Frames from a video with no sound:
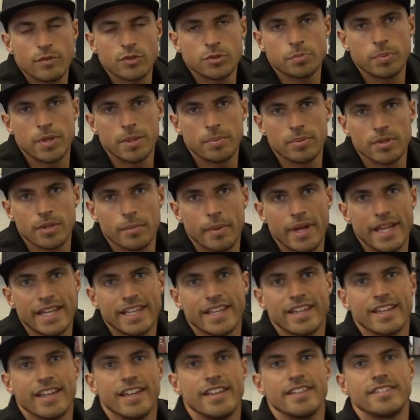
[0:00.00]
which people are
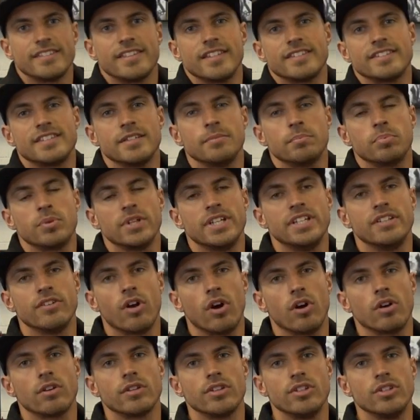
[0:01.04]
making is they're simply
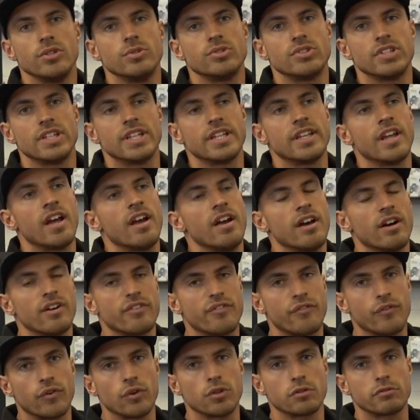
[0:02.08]
not using a
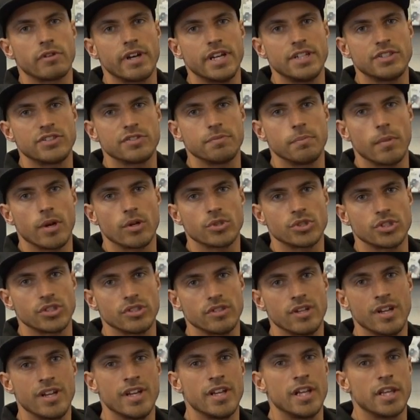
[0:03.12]
full range of
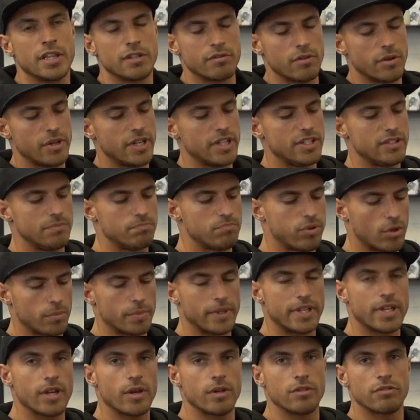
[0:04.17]
motion. They're only
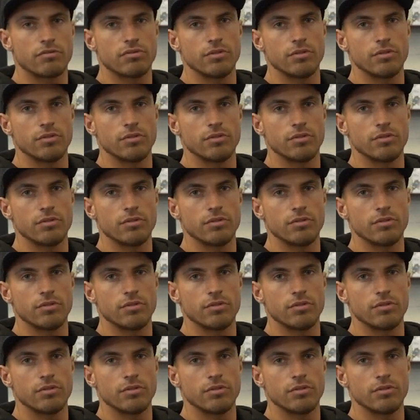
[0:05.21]
probably going